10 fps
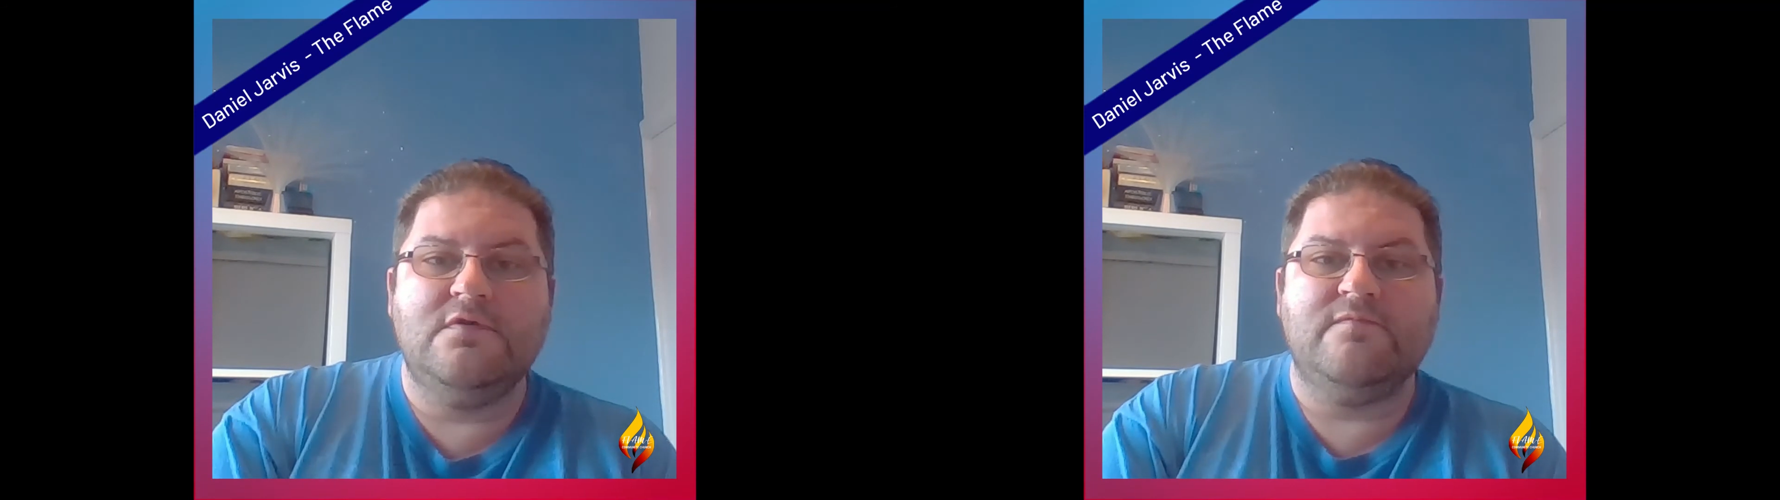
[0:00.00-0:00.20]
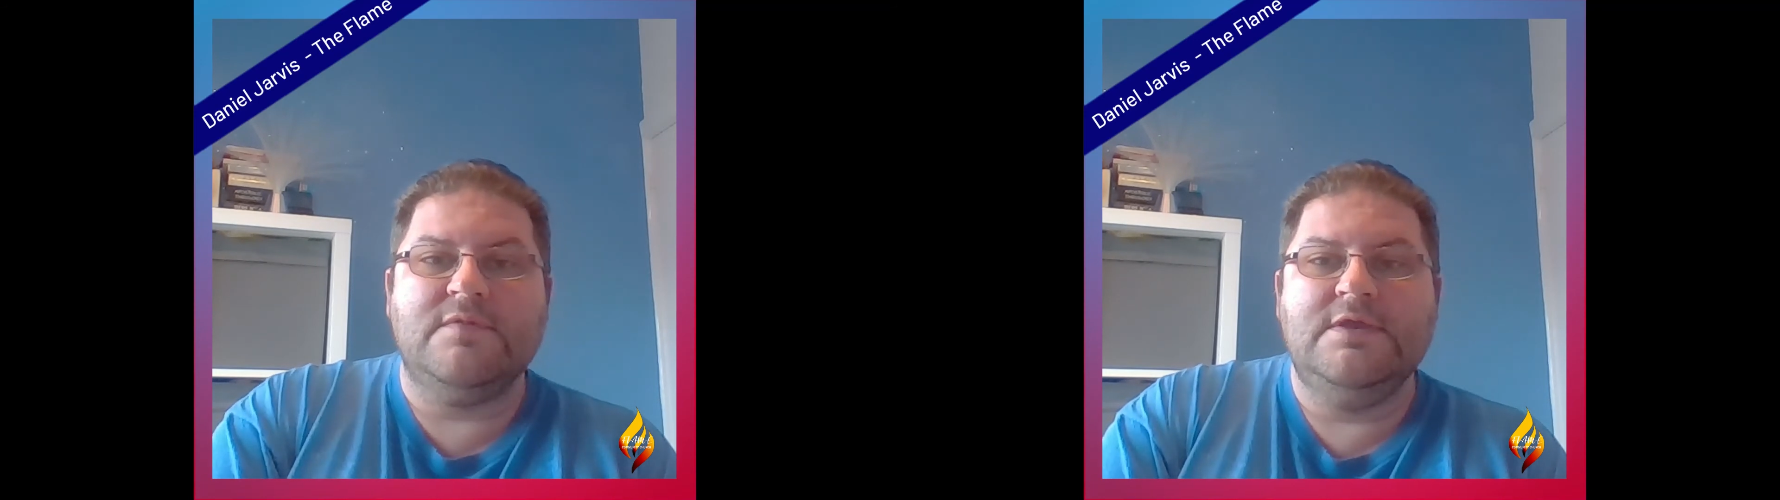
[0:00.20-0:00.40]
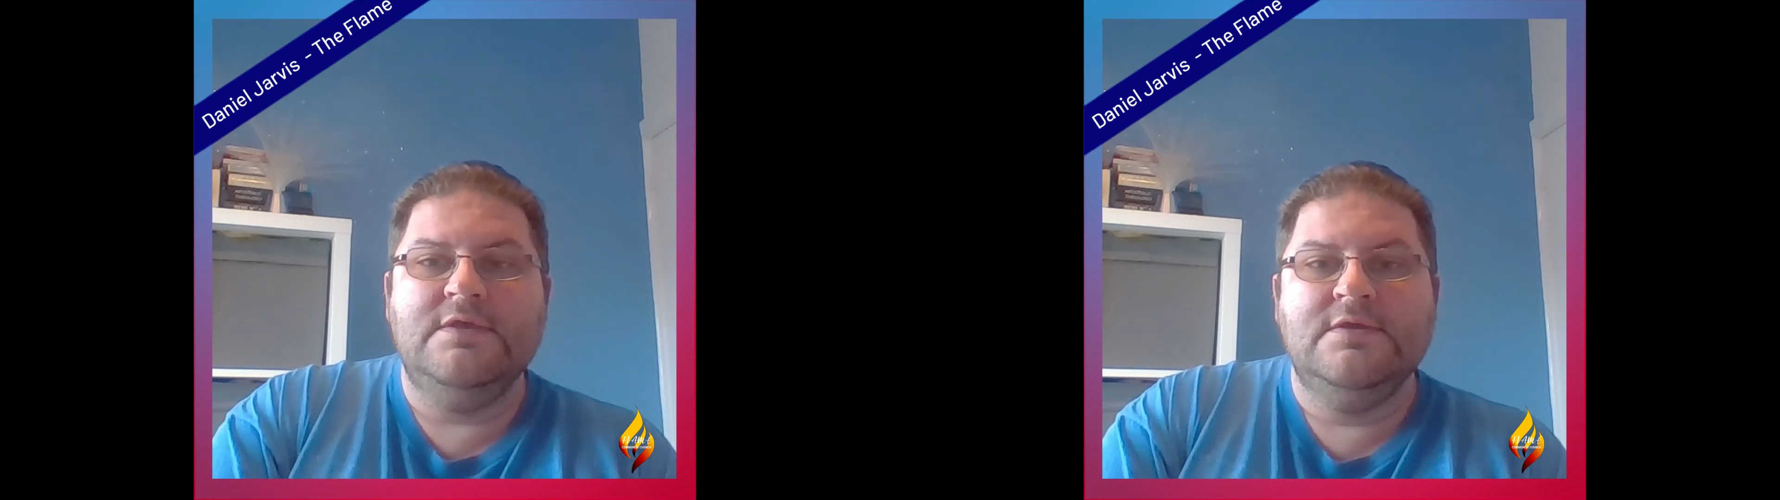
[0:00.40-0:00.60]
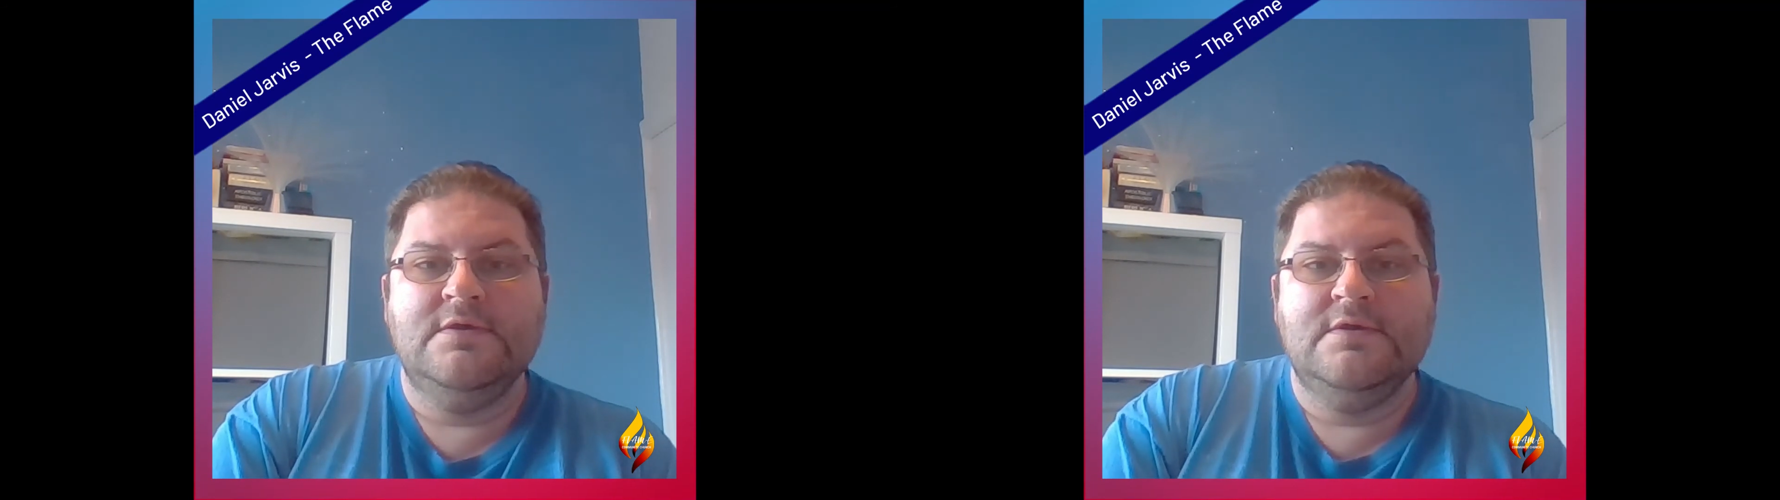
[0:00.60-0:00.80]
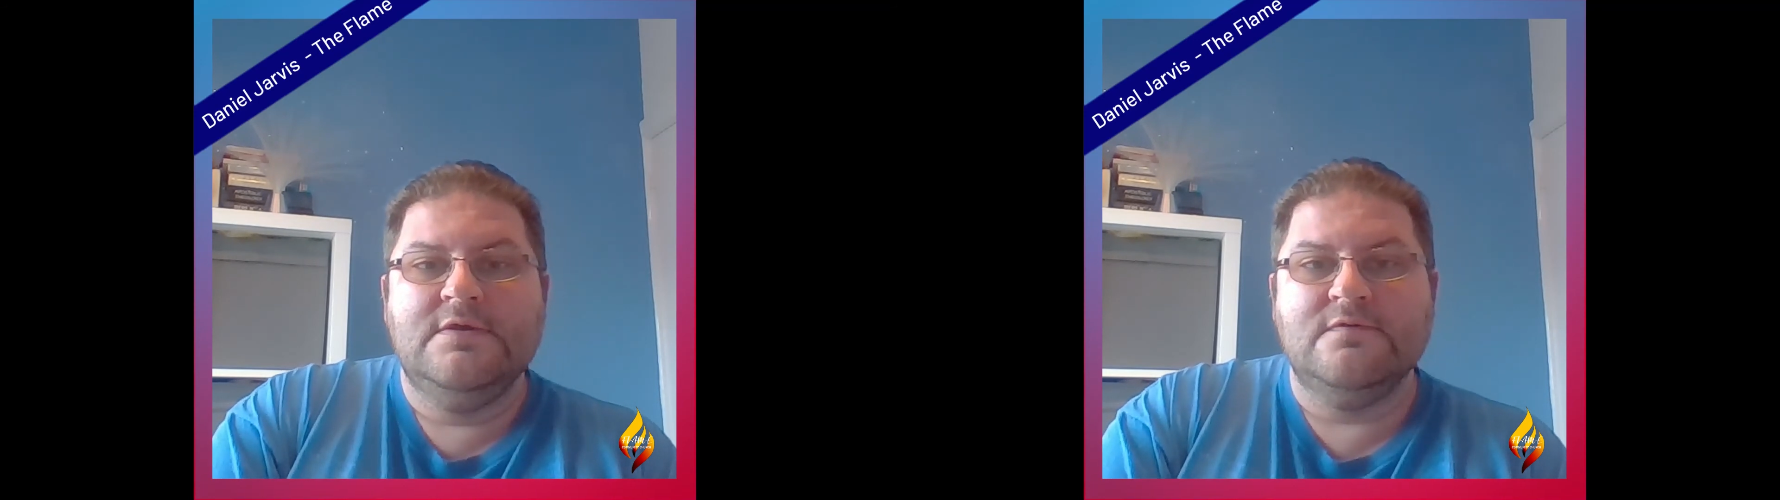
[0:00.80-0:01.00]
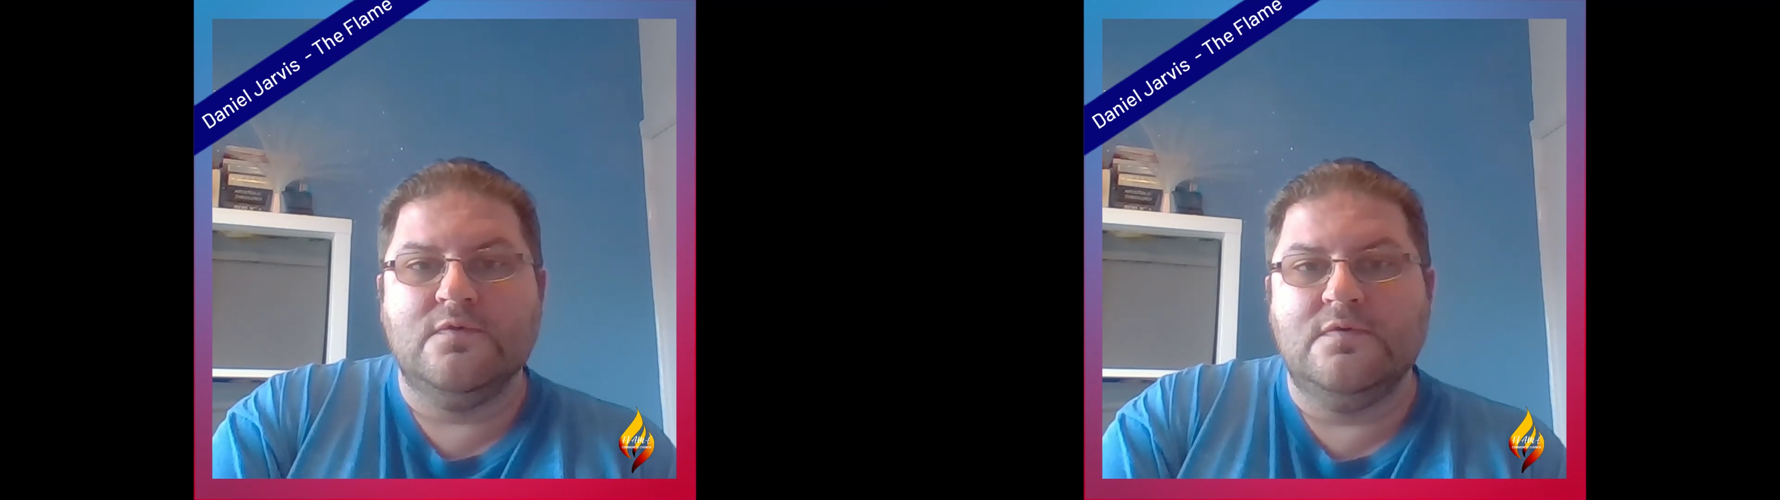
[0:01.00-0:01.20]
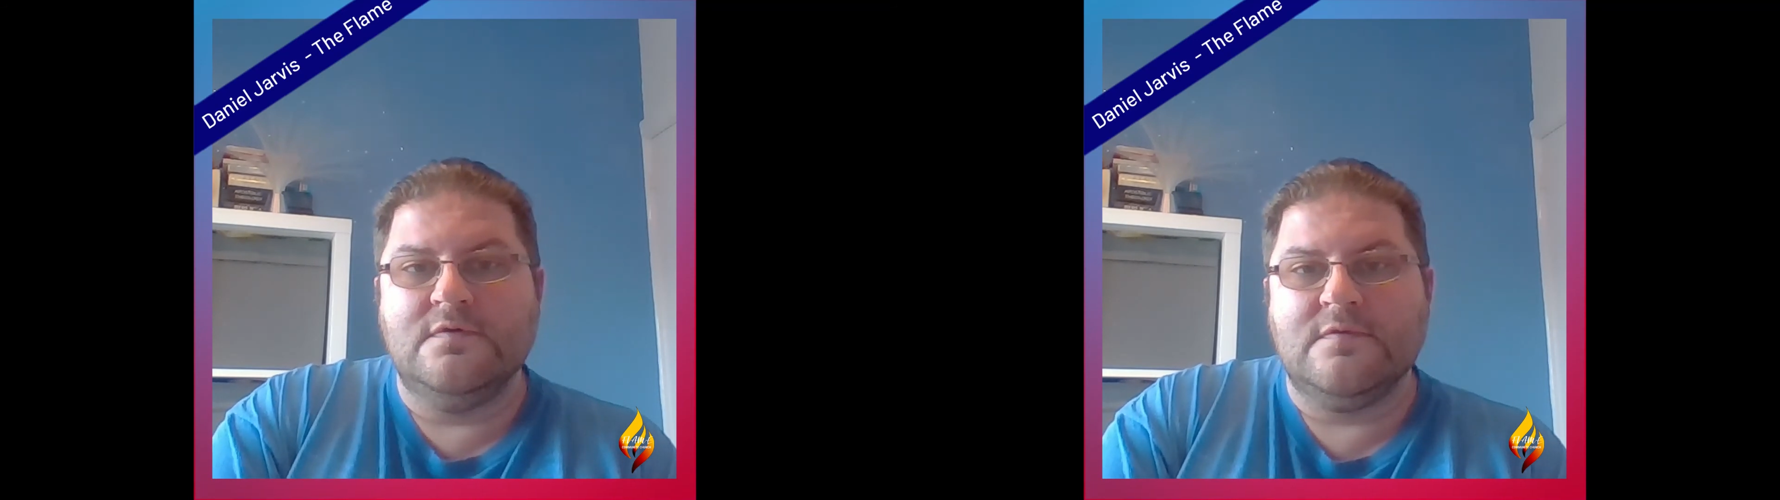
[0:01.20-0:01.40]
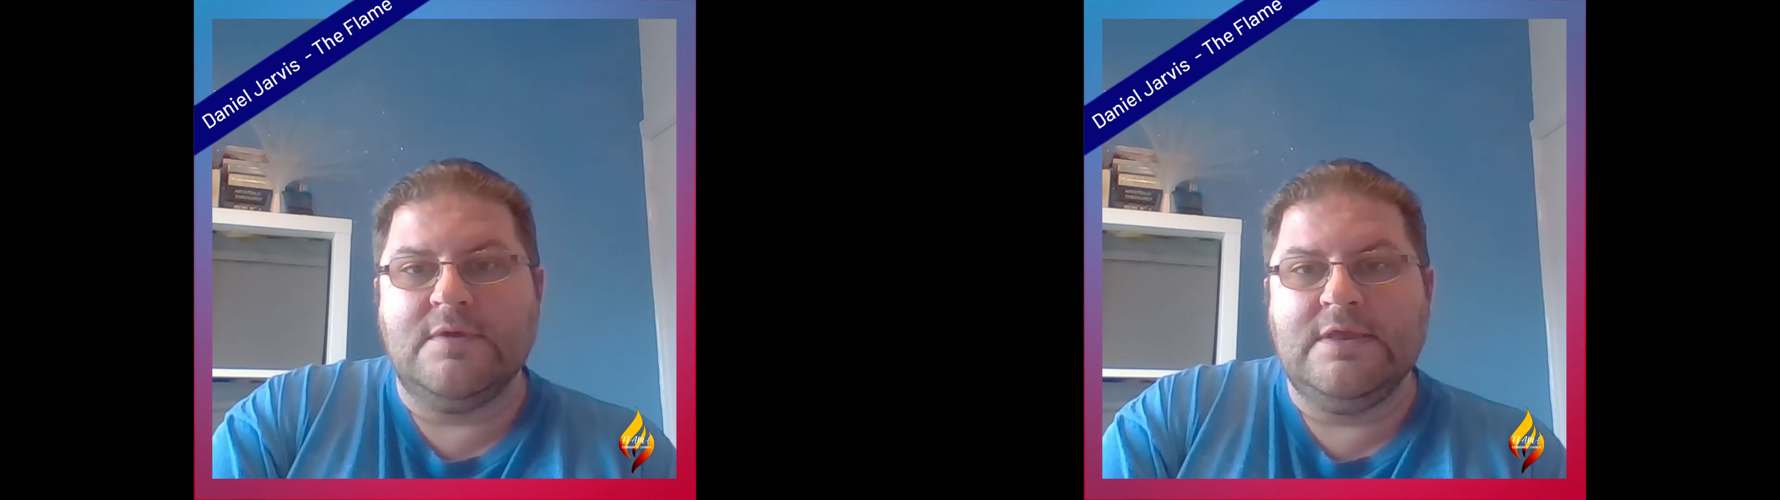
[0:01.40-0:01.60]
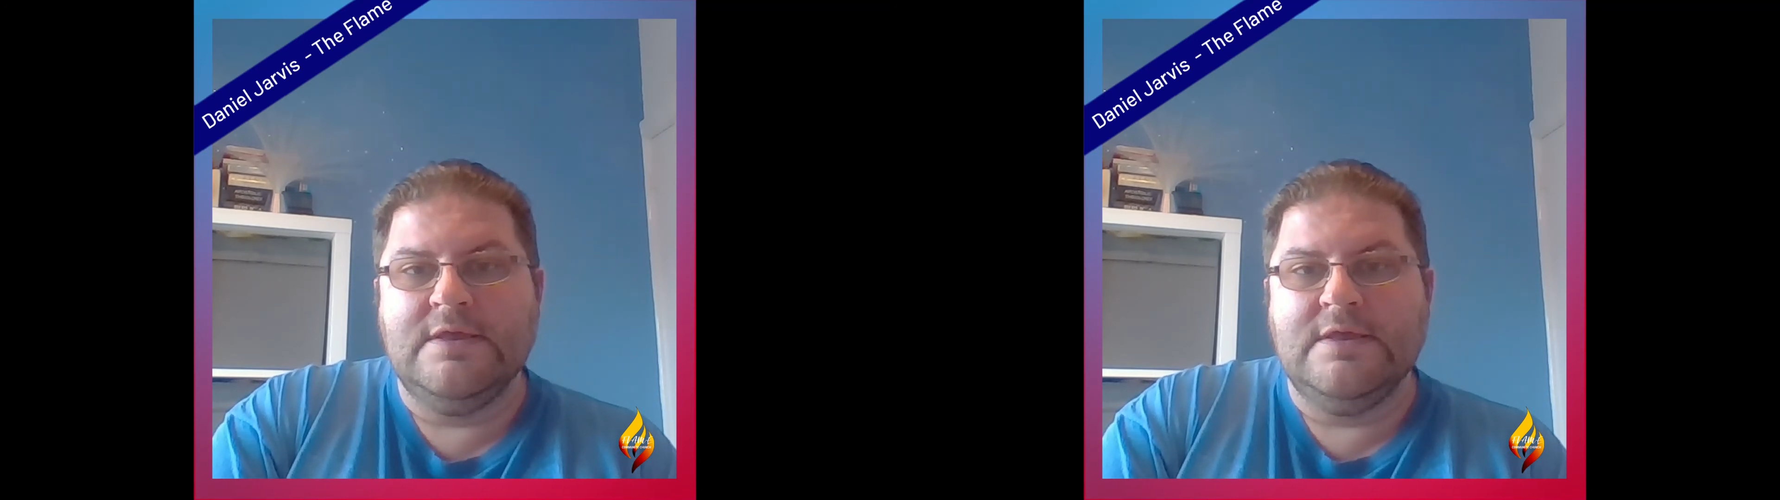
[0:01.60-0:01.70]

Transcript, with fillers: of me and talk to me.